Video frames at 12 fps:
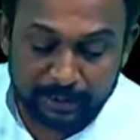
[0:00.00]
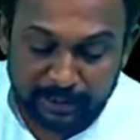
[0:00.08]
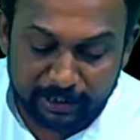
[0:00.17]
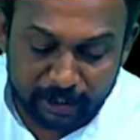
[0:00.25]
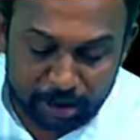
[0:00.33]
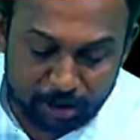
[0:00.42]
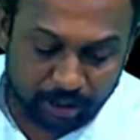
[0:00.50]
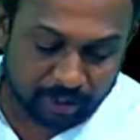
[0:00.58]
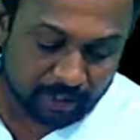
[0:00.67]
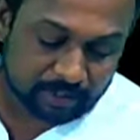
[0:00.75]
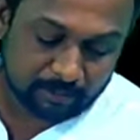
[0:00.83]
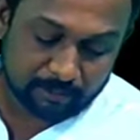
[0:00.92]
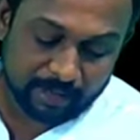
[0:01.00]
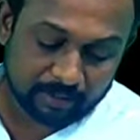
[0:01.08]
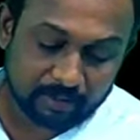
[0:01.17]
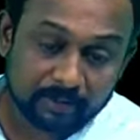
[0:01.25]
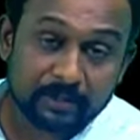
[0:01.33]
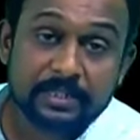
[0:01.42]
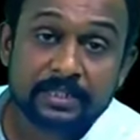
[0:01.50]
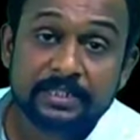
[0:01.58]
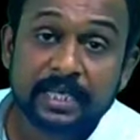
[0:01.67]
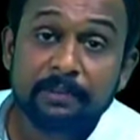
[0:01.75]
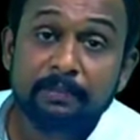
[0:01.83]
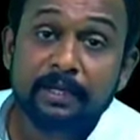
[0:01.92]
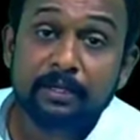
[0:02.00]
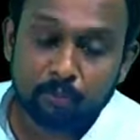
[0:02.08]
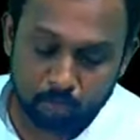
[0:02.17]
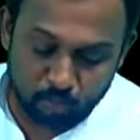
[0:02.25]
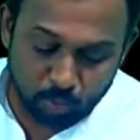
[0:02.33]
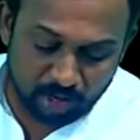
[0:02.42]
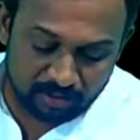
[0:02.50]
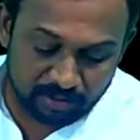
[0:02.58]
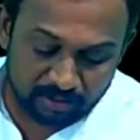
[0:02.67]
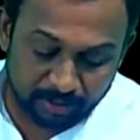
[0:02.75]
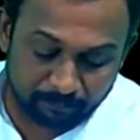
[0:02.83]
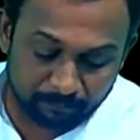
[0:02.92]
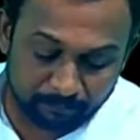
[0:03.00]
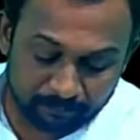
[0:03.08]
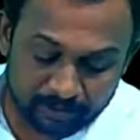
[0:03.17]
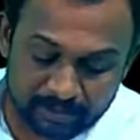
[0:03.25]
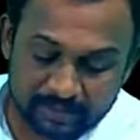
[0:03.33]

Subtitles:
Dennis checked the bag. Simon warned them.